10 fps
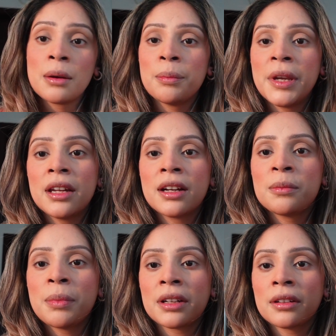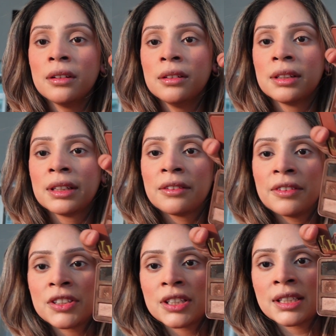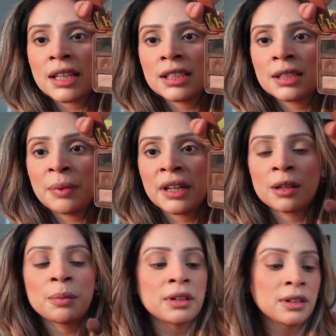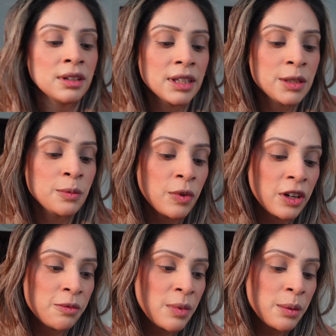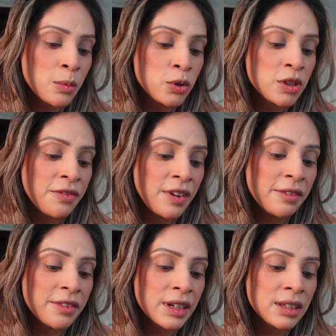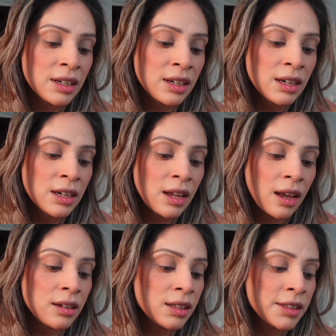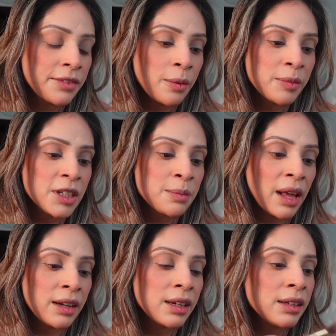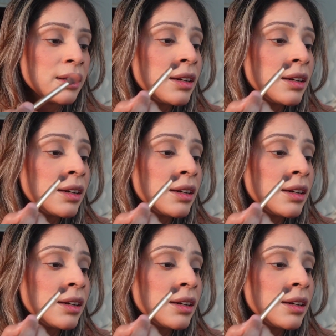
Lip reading: Peanut Butter, which is this Peanut Butter. It's one of my most favorite colors from this palette.